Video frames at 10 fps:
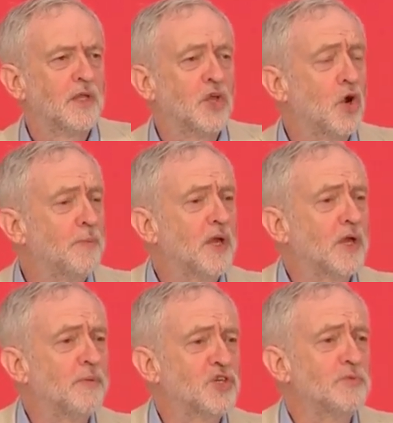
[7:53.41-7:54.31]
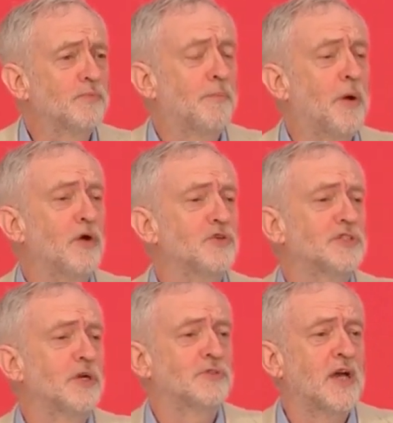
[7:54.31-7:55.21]
The European Commission proposed
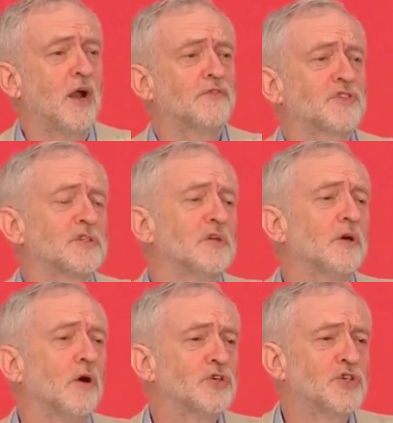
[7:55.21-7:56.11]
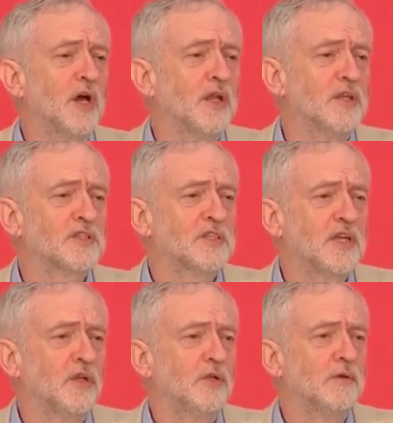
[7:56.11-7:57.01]
new tariffs on Chinese
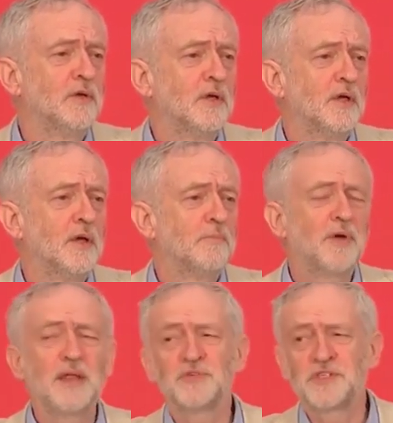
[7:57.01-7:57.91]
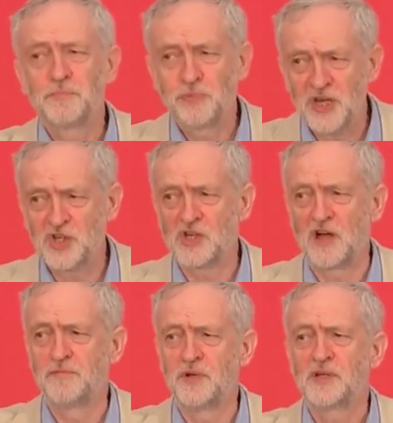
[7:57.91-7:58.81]
steel, but it was the British
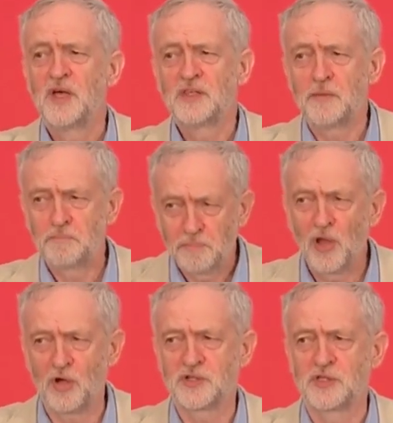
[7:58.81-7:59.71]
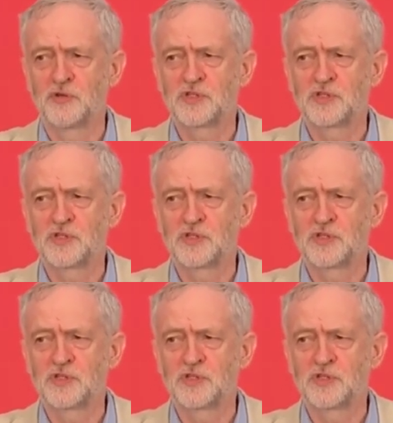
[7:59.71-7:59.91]
government that blocked those